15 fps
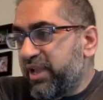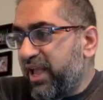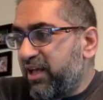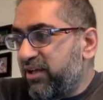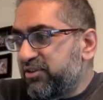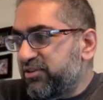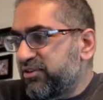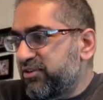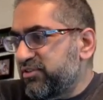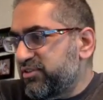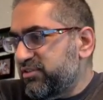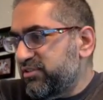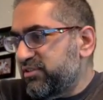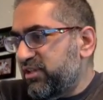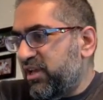
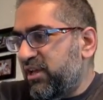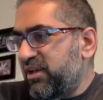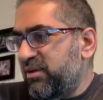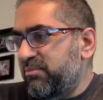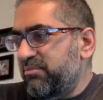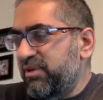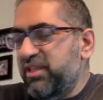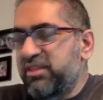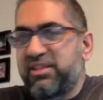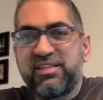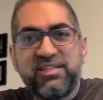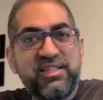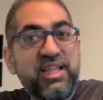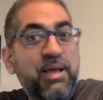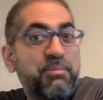calendars and
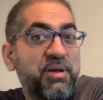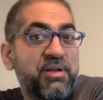things like that.